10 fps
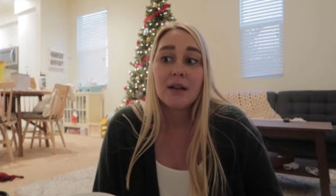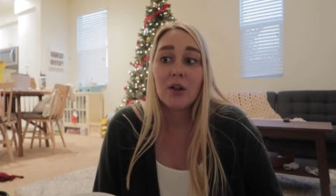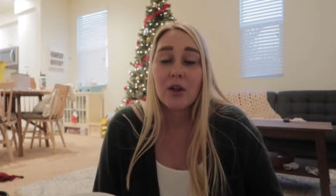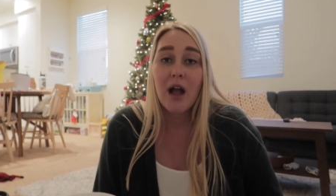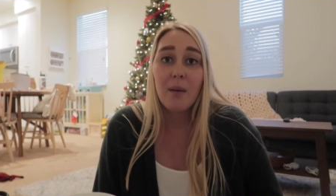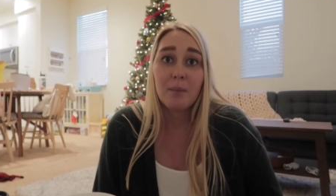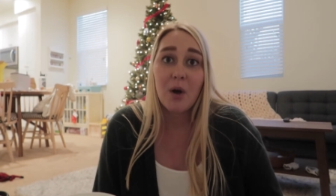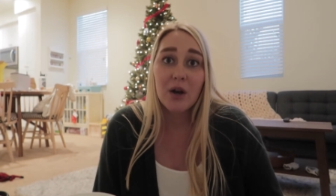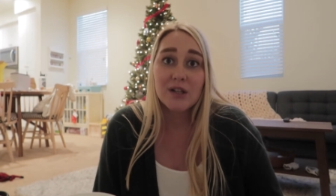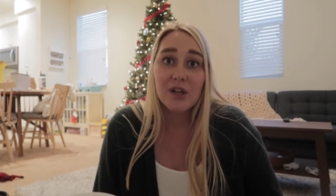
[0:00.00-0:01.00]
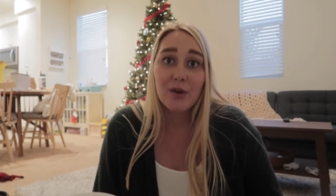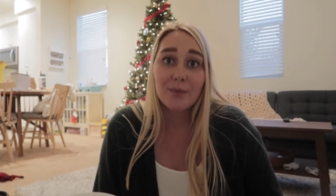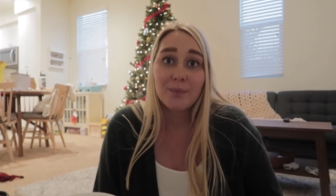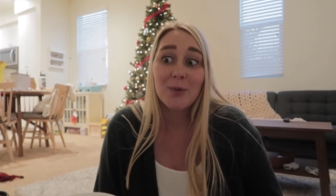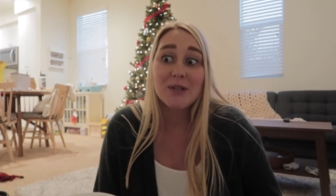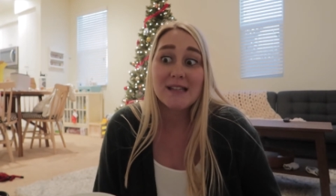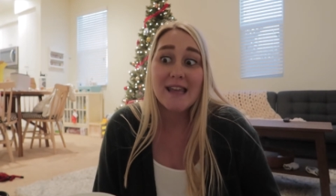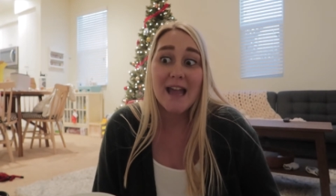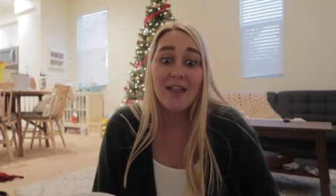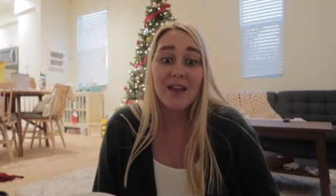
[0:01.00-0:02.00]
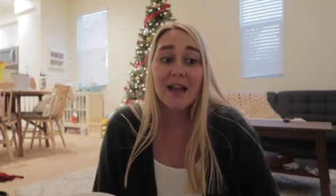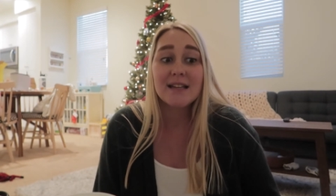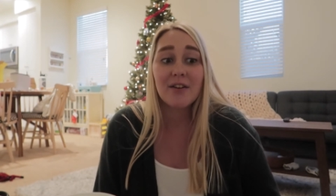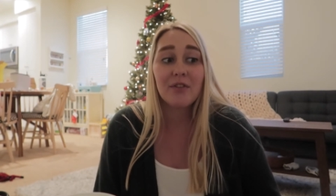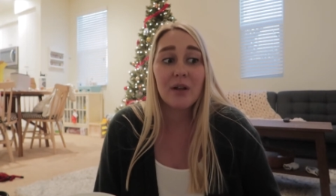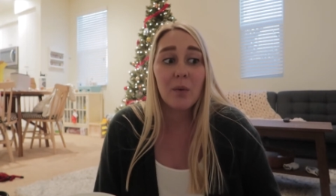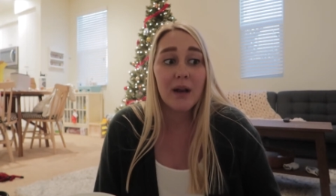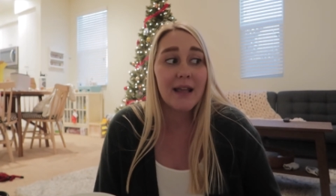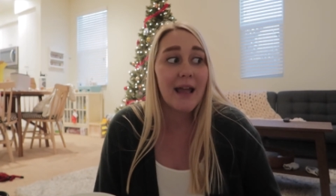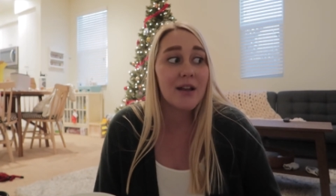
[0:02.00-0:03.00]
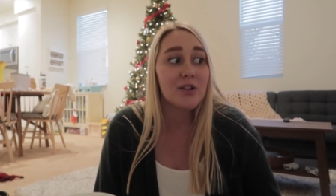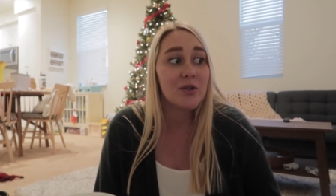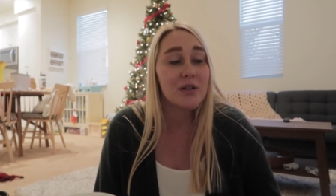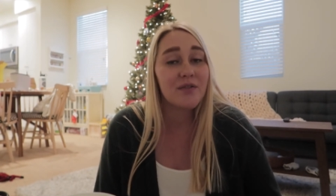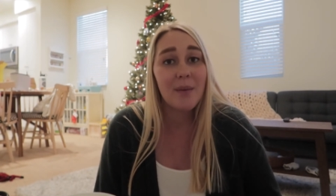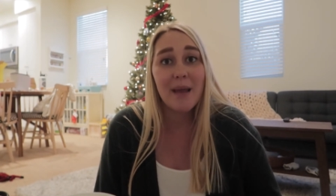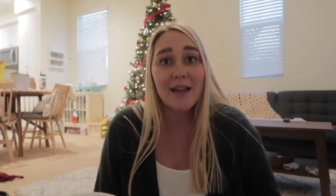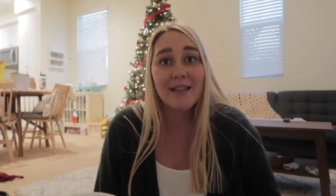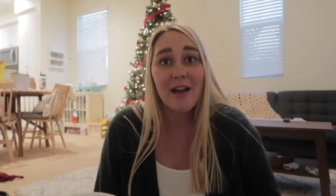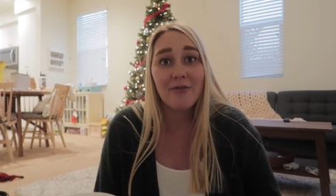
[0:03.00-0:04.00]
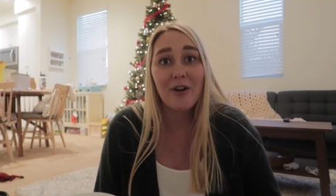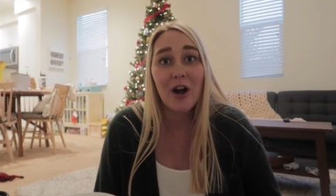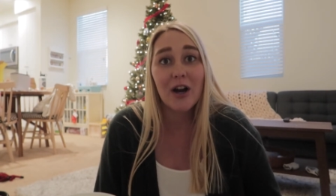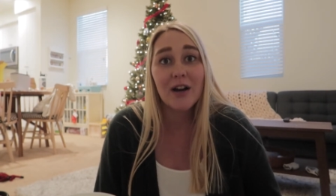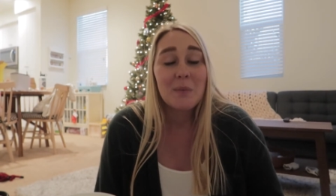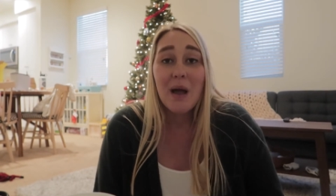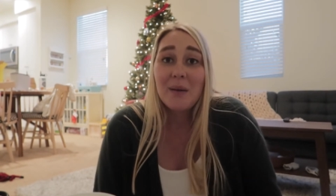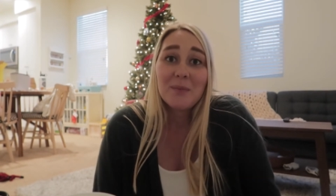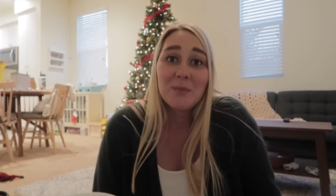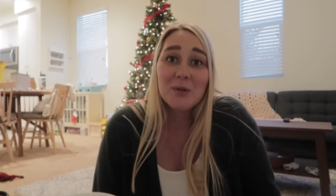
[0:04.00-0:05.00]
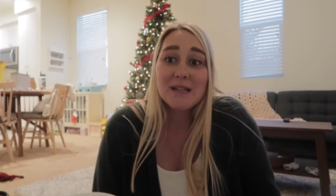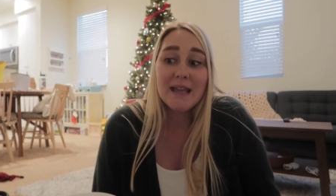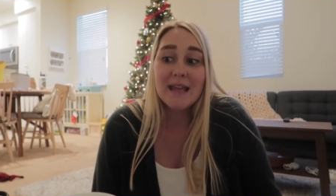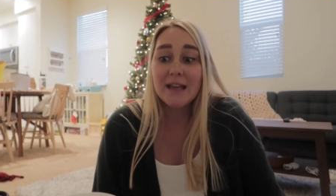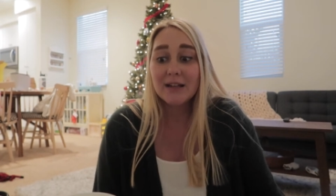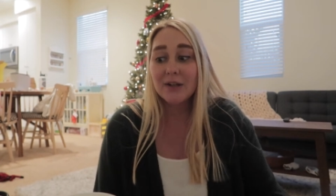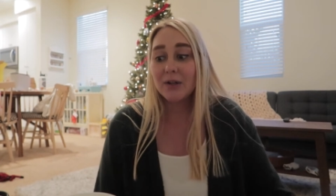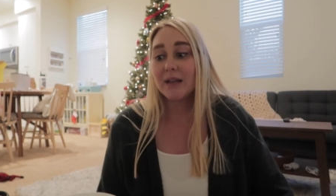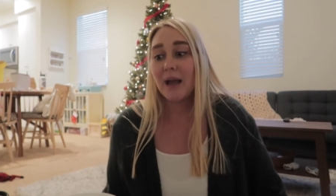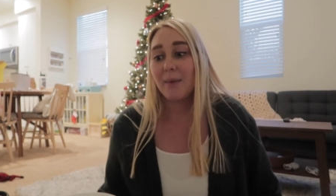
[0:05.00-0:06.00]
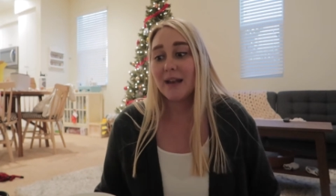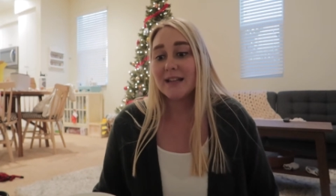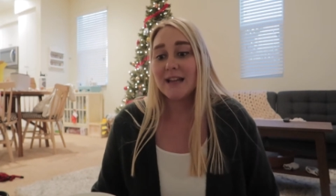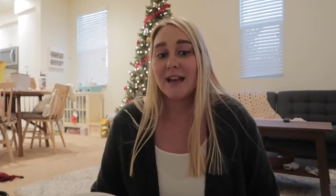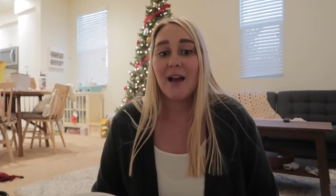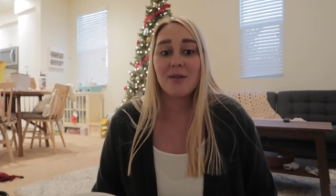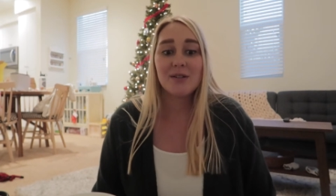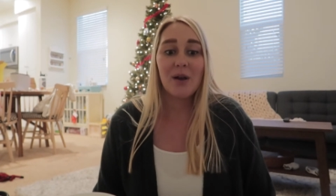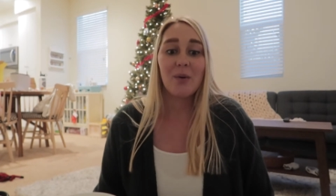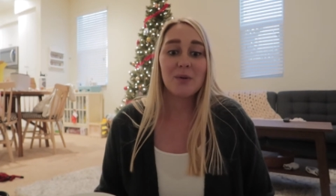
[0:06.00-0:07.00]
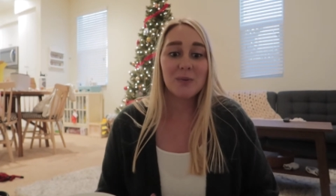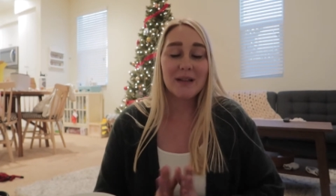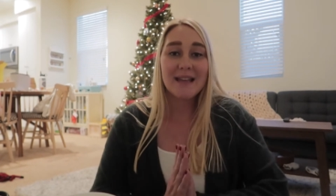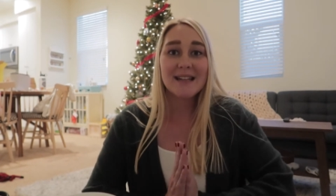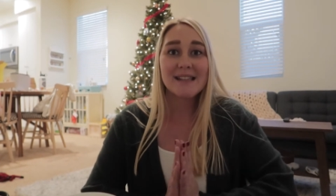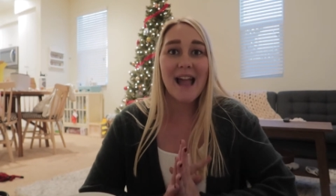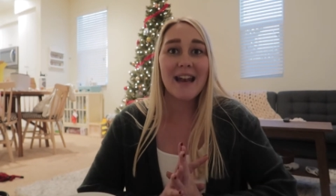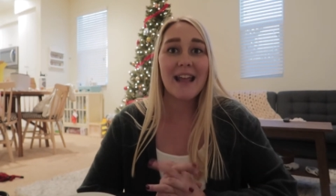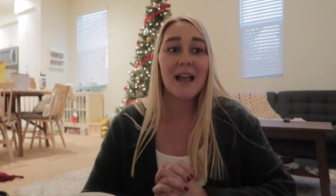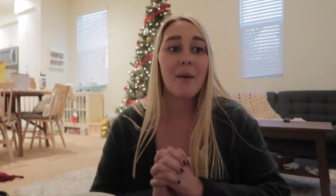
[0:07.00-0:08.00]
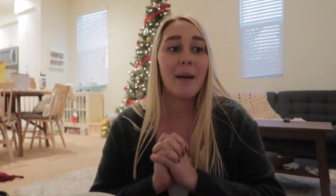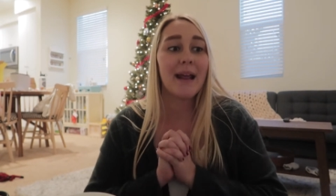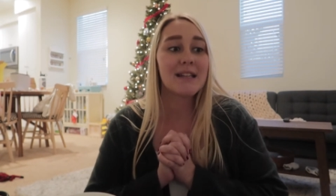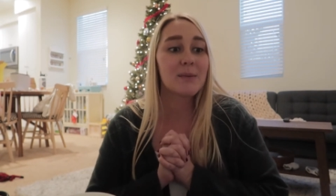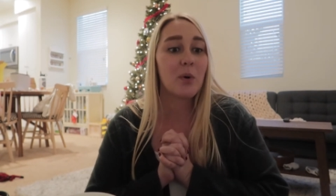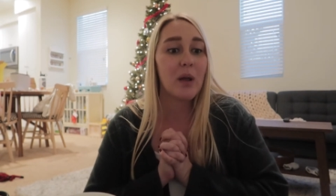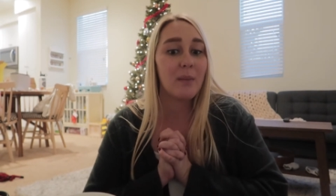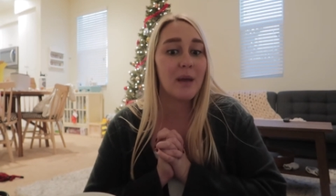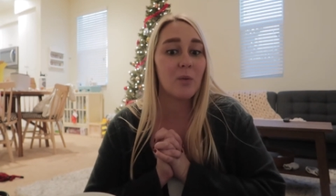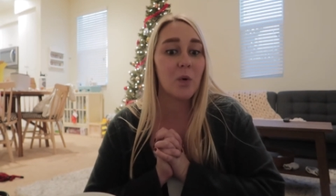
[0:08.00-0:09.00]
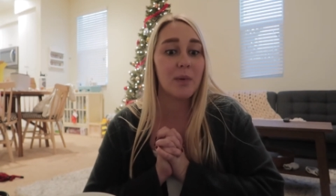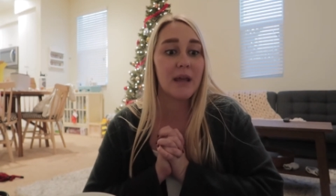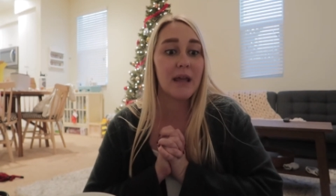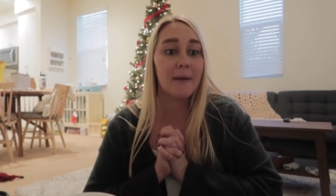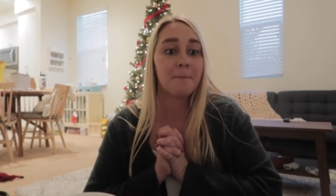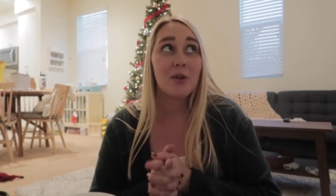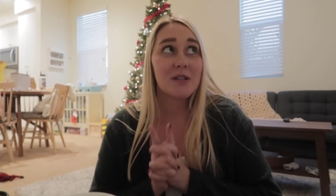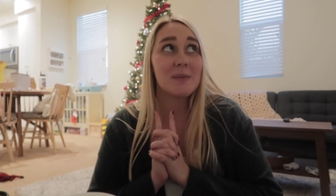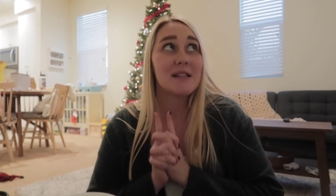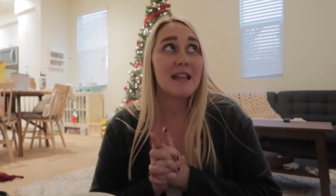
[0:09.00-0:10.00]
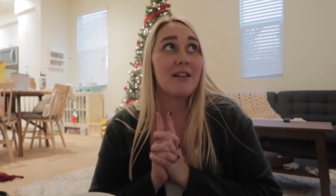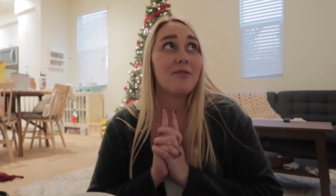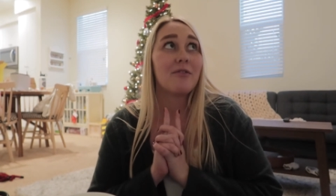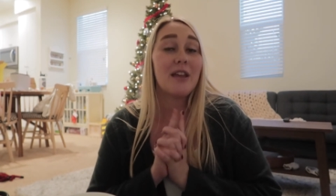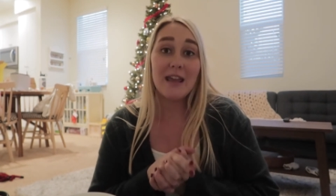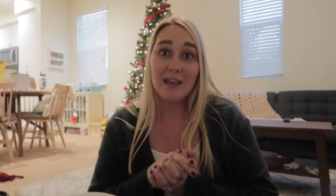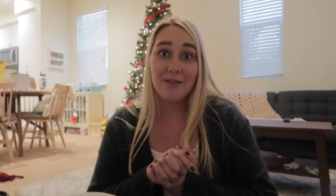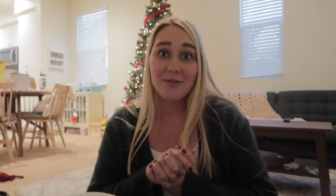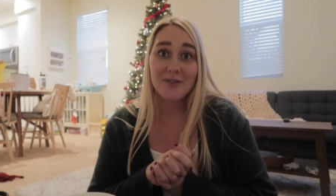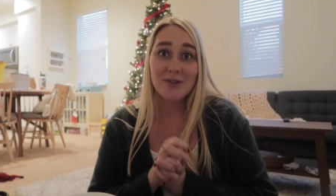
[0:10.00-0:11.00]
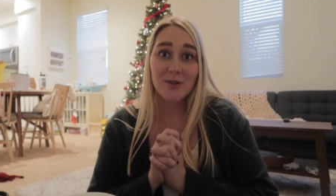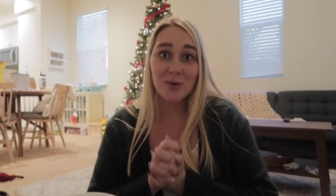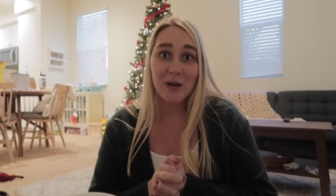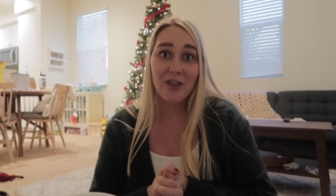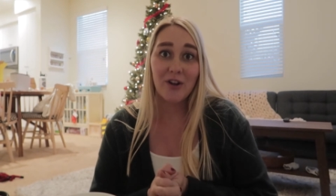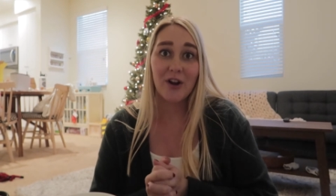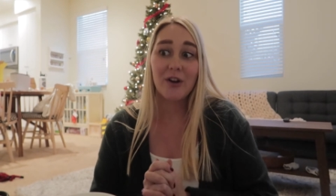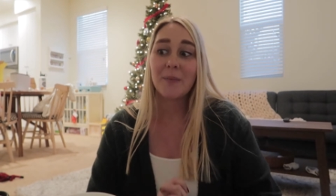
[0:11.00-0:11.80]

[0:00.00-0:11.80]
he'll come on his own. We'll see. I think I definitely want to get induced if I make it that far, but we'll see. He could literally come any day now. So it was really exciting. My next appointment will be Christmas Eve Eve, so the 23rd.